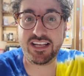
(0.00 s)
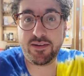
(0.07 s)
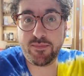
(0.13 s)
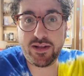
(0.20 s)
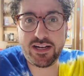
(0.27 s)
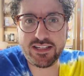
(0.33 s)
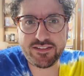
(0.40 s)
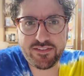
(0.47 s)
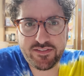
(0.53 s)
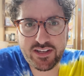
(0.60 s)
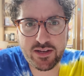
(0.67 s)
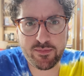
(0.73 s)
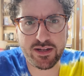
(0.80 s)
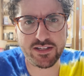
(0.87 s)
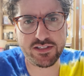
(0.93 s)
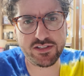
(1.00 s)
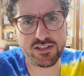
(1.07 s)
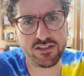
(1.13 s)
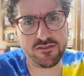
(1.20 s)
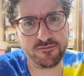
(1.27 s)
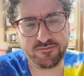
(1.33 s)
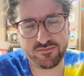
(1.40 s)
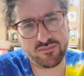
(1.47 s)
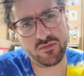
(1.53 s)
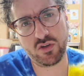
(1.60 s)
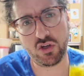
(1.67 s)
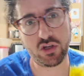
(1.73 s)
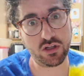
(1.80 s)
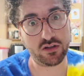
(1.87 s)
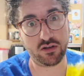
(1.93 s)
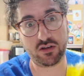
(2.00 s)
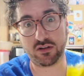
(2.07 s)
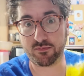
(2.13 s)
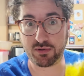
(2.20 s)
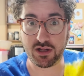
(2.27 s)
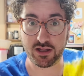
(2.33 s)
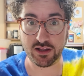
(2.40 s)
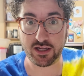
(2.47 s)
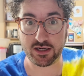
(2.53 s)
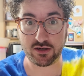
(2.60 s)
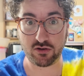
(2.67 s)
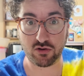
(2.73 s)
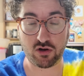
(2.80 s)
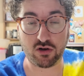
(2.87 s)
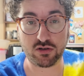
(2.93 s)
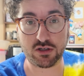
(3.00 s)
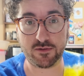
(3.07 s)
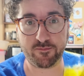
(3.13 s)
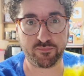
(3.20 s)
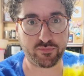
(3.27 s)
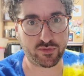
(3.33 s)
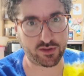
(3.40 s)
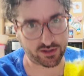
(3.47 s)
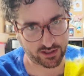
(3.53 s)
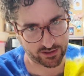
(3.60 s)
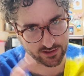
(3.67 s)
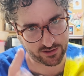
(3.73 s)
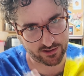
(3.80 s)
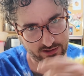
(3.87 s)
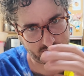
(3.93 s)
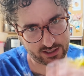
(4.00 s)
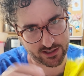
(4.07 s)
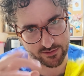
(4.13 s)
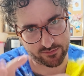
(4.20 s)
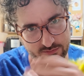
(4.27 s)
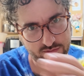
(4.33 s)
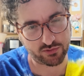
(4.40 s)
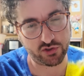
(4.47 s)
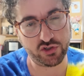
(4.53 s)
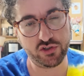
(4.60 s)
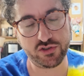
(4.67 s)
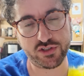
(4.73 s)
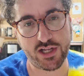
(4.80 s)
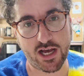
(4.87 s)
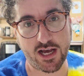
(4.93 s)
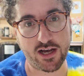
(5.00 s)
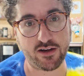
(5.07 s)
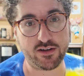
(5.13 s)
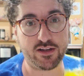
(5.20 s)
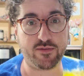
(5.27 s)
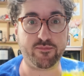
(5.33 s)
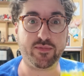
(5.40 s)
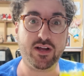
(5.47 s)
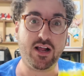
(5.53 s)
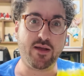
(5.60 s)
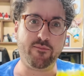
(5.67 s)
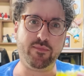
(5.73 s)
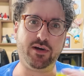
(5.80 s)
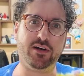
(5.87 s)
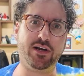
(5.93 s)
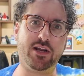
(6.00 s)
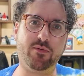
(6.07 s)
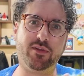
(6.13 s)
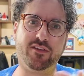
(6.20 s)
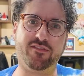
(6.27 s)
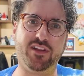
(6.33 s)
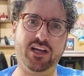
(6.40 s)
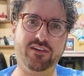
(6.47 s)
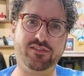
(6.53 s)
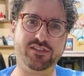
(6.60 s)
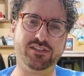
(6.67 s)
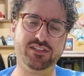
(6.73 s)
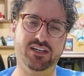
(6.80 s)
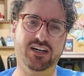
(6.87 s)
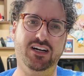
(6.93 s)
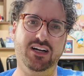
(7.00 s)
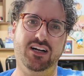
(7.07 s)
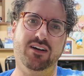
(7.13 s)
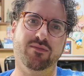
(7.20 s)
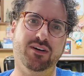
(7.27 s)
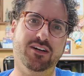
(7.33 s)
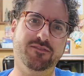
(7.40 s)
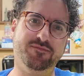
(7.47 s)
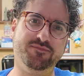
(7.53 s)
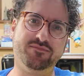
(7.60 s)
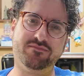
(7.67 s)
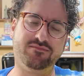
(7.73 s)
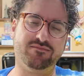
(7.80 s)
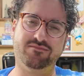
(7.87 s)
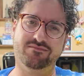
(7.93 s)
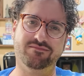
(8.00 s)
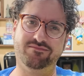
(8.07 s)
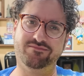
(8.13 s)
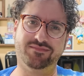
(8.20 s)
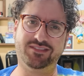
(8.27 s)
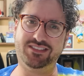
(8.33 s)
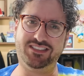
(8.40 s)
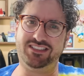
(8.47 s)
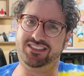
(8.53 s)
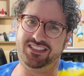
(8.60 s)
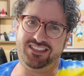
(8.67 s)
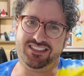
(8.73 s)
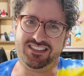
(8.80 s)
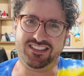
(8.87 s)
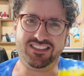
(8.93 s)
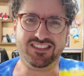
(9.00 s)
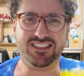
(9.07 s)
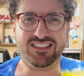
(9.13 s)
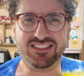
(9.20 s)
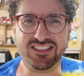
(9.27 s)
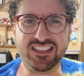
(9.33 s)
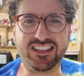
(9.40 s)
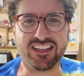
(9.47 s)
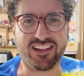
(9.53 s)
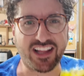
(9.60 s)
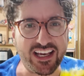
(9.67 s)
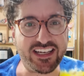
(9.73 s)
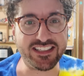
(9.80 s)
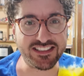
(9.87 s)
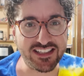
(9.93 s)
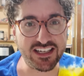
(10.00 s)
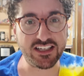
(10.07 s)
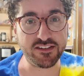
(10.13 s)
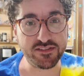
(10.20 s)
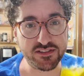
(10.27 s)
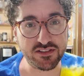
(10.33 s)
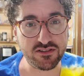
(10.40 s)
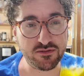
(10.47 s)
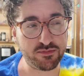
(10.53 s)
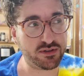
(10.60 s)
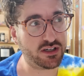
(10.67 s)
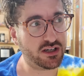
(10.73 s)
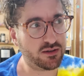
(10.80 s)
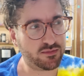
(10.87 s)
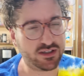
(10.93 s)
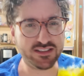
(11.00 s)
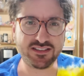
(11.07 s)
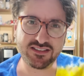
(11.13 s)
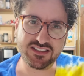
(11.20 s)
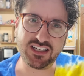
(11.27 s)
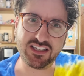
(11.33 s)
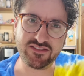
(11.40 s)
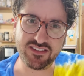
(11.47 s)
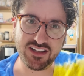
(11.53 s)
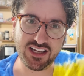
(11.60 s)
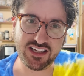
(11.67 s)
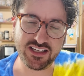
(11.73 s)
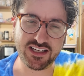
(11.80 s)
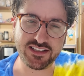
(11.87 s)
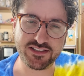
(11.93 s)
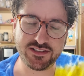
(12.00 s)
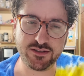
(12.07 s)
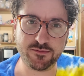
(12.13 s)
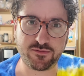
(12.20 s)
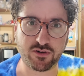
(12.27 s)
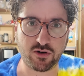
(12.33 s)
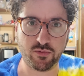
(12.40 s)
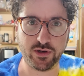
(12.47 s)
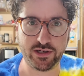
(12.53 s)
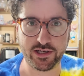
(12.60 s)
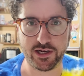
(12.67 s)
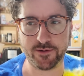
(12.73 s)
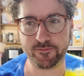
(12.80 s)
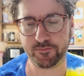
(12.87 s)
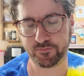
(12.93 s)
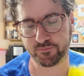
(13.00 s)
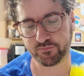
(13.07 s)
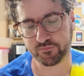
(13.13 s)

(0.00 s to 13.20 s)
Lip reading: 10 minutes, 15 minutes or so. You could probably let it go longer, let it reduce down and marinate with the flavors. But it's not the latest night of soup, but it's kind of a late night soup for a weekday.